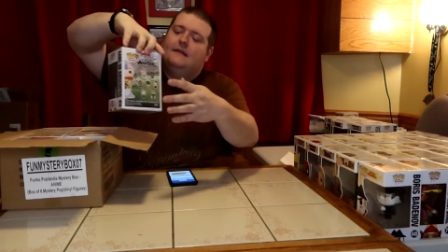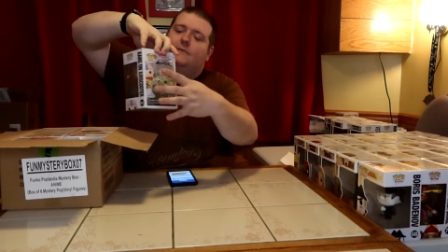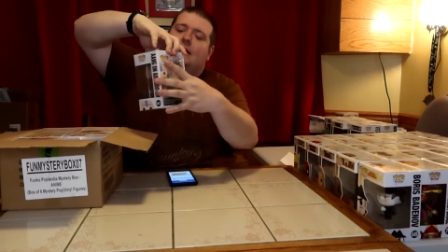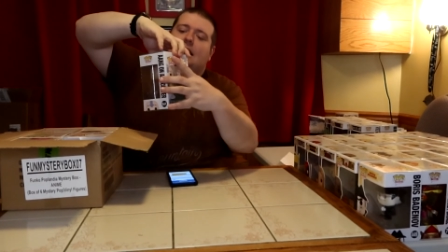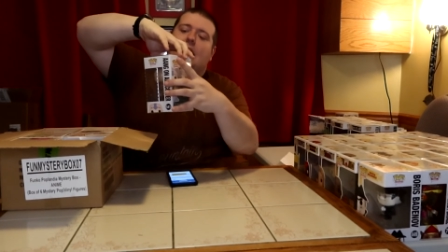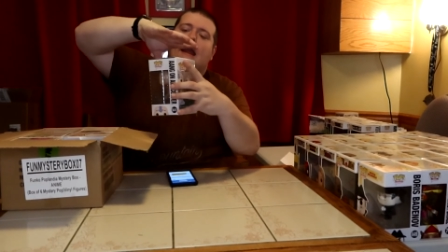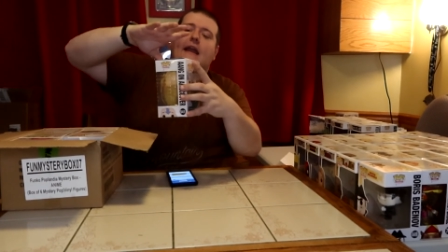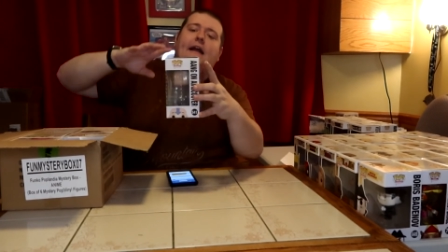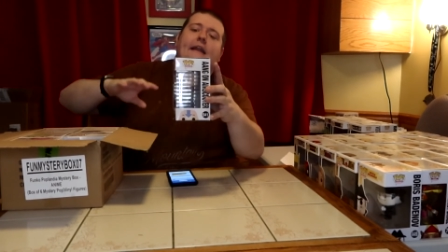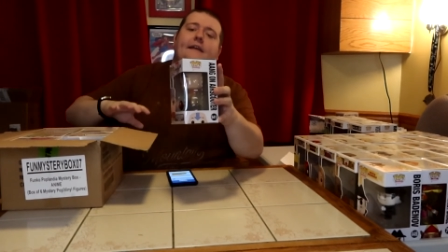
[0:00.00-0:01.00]
We got
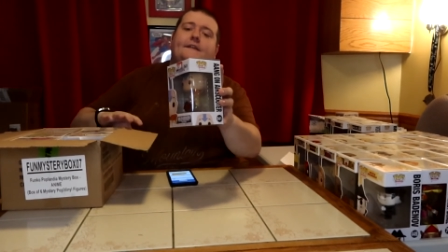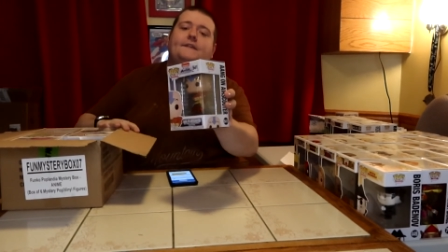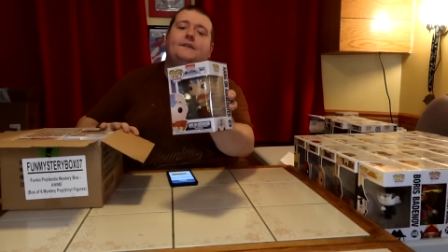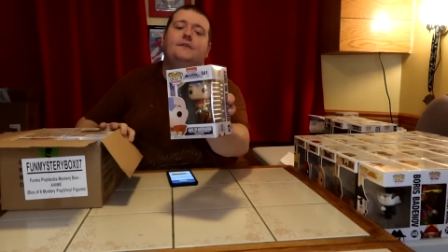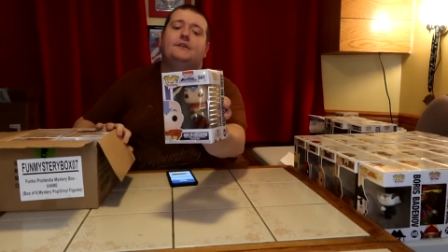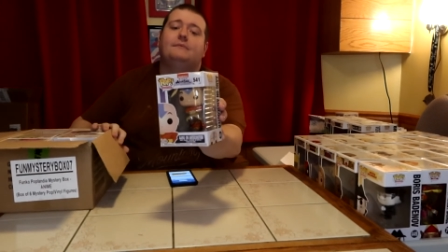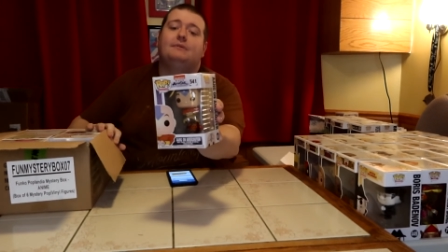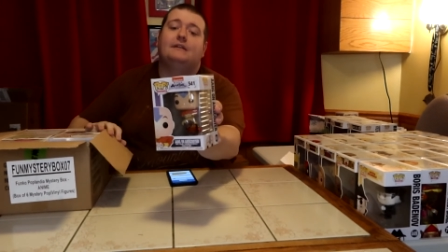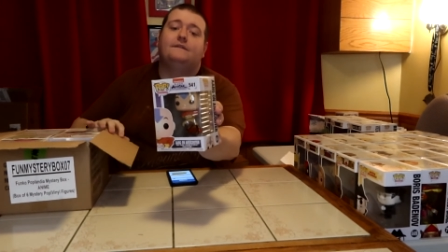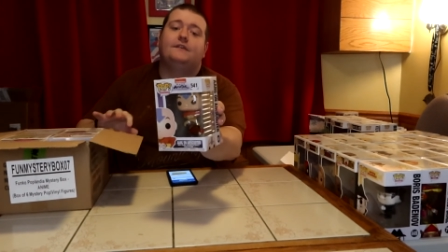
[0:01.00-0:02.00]
Aang on air scooter,
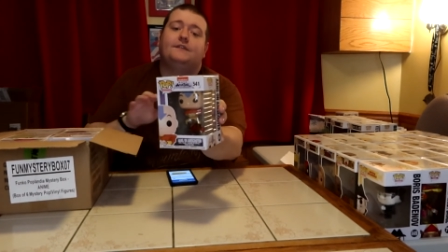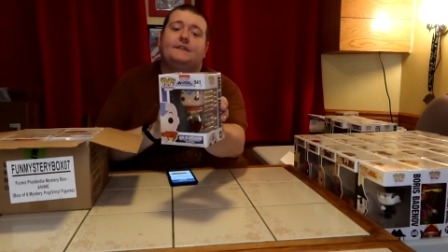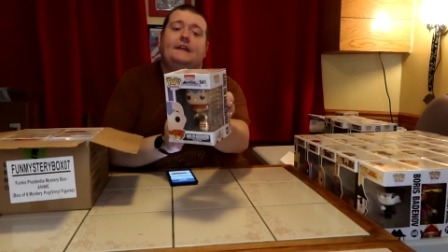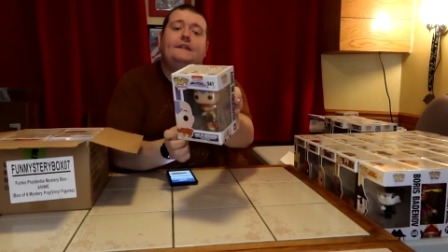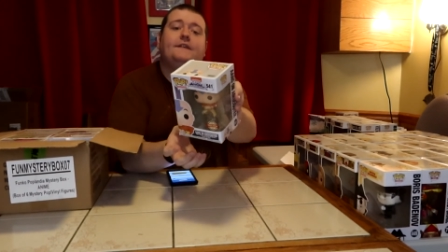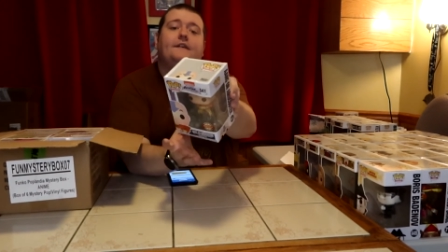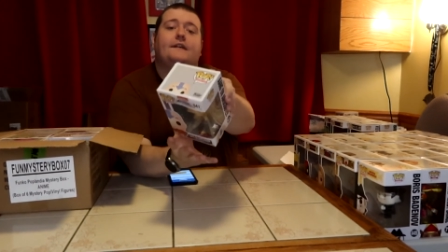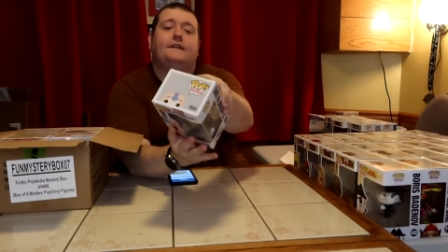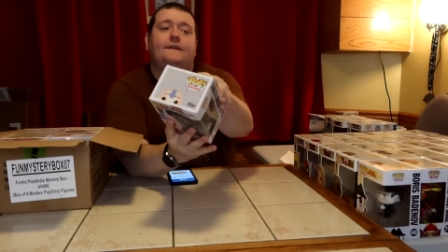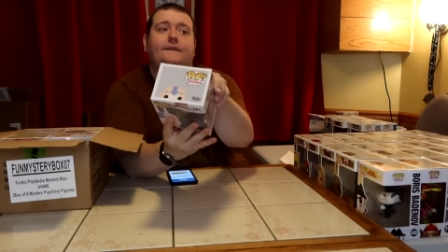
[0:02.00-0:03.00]
but unfortunately he
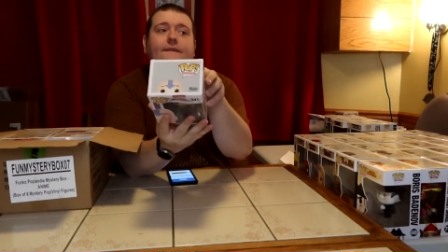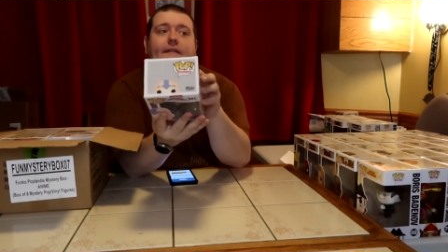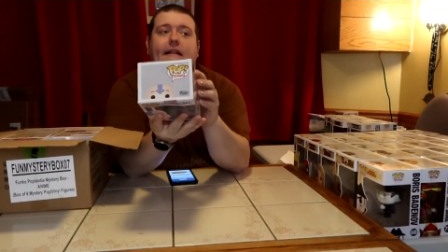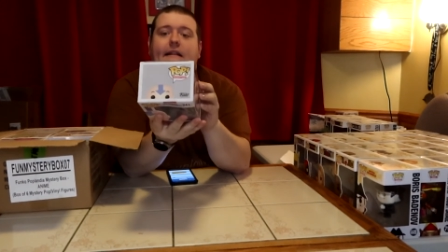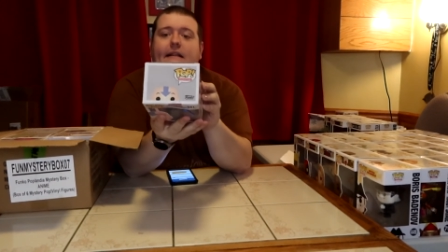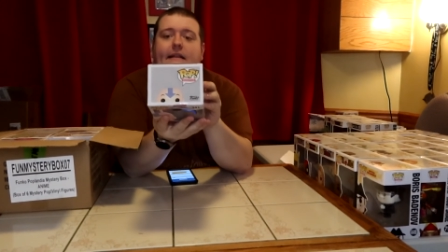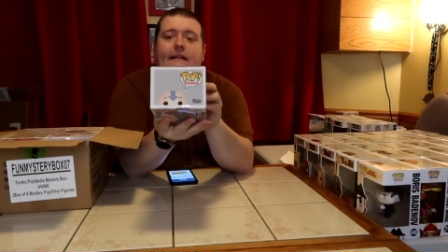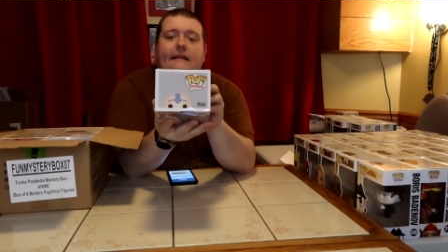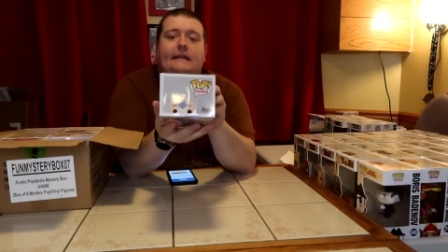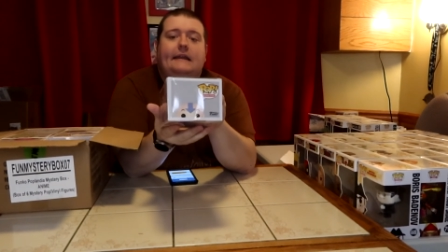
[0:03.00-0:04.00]
took
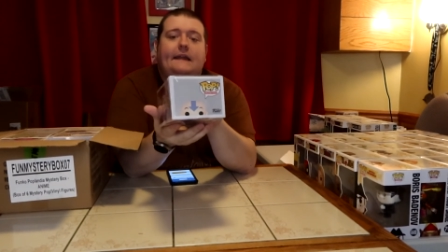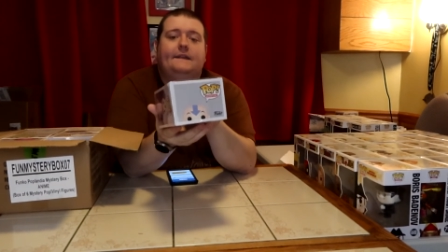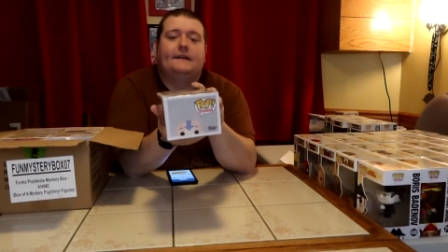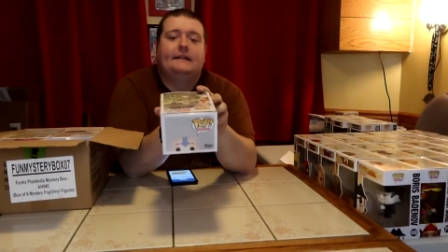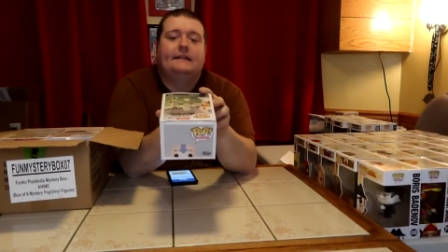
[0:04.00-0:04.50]
he took a